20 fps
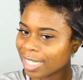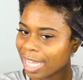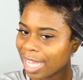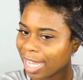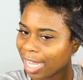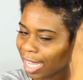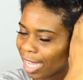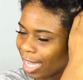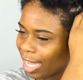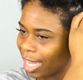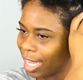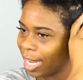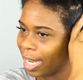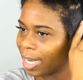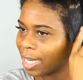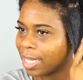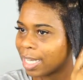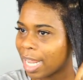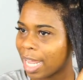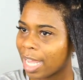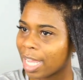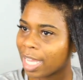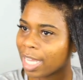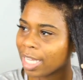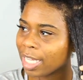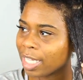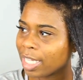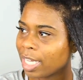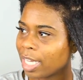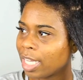and
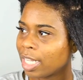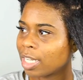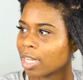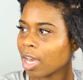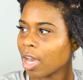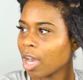they get